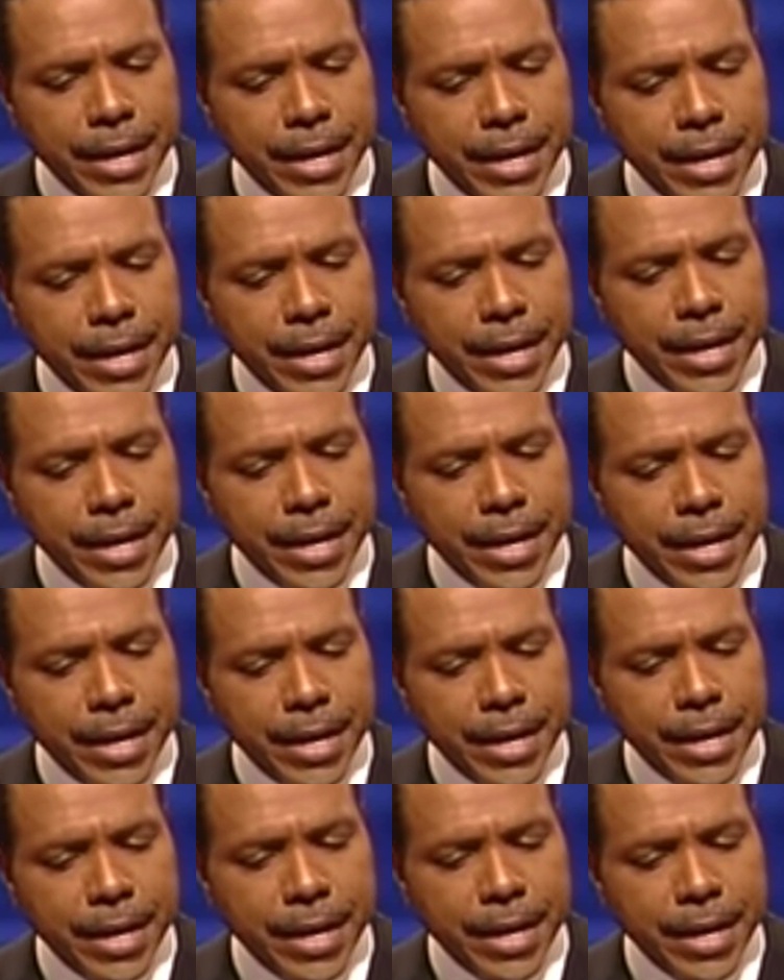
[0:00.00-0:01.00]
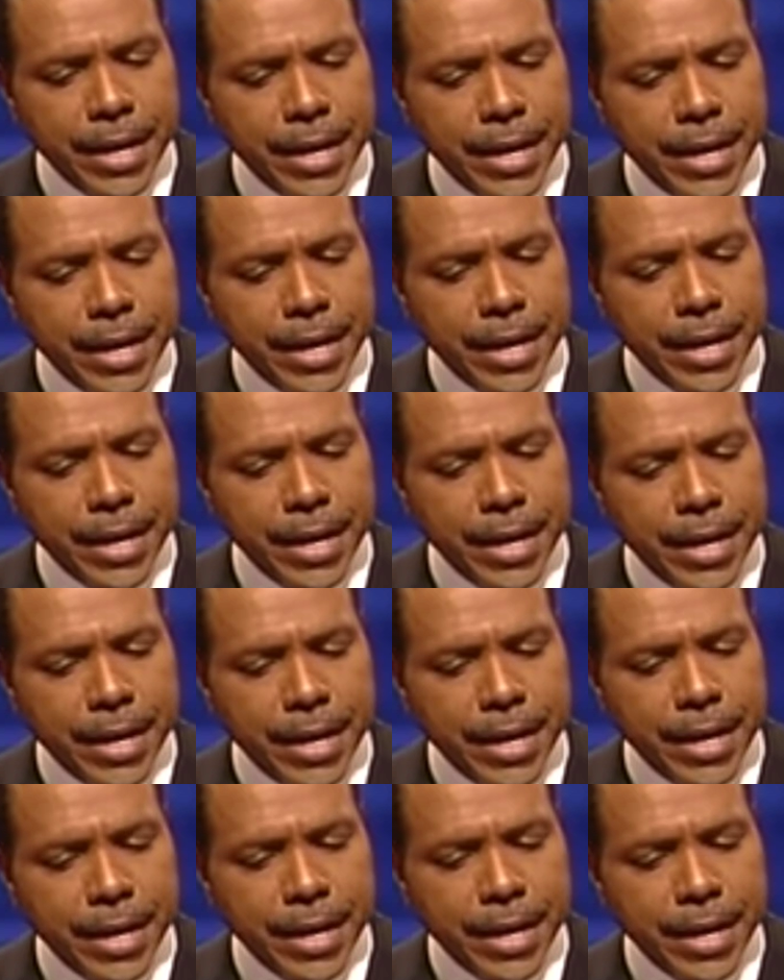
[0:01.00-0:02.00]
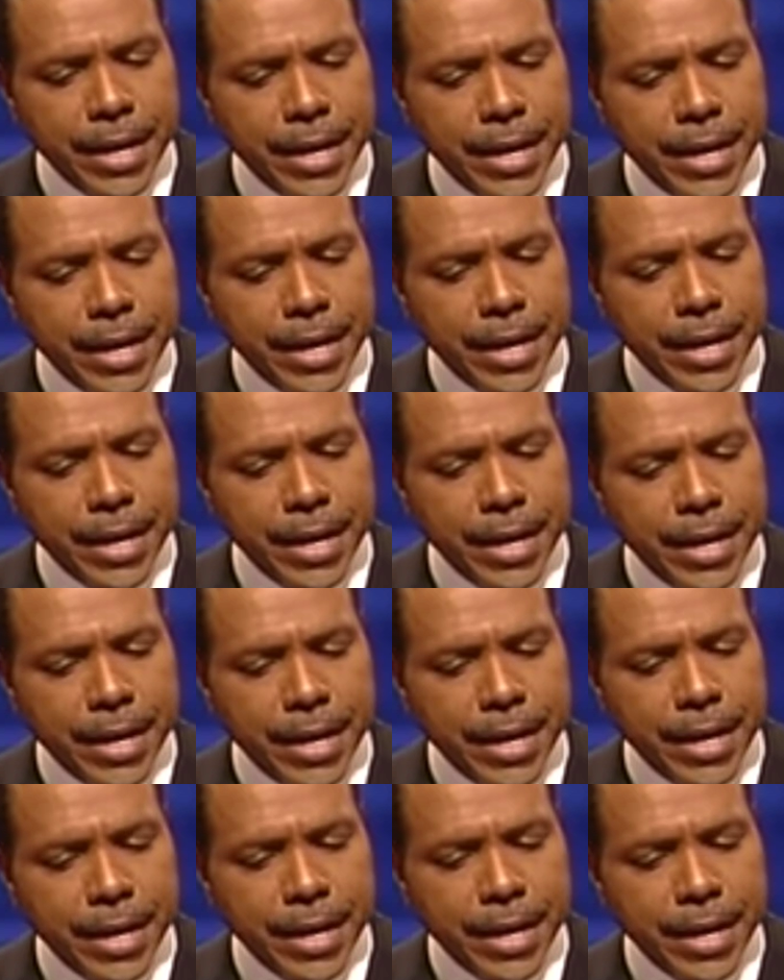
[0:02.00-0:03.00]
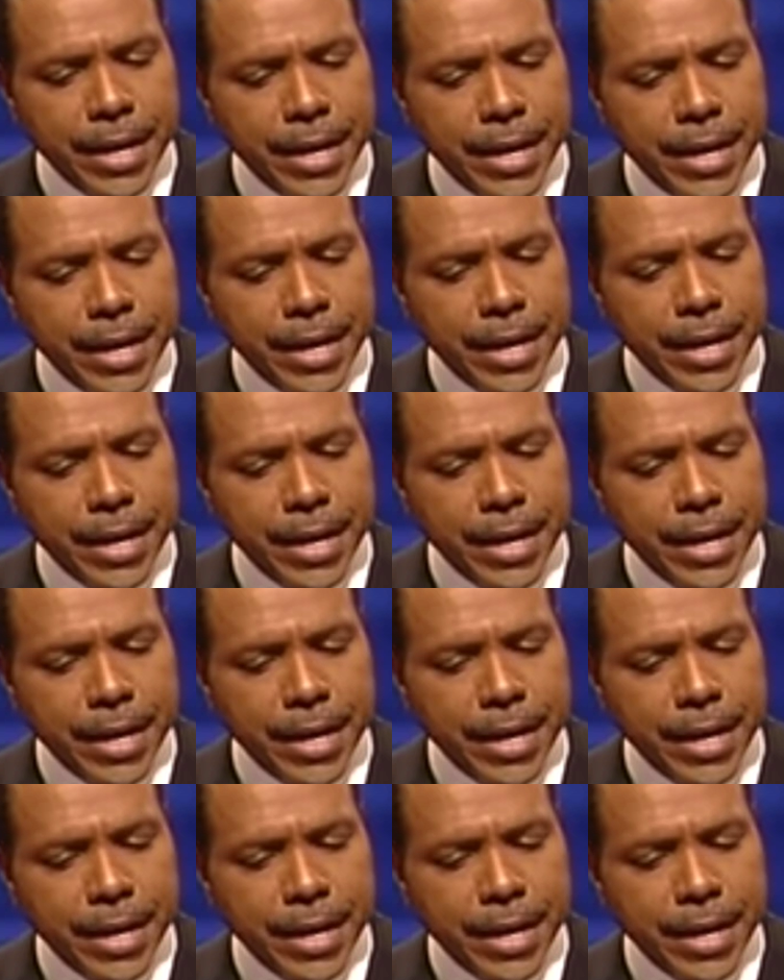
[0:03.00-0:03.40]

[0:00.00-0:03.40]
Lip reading: Nothing is said.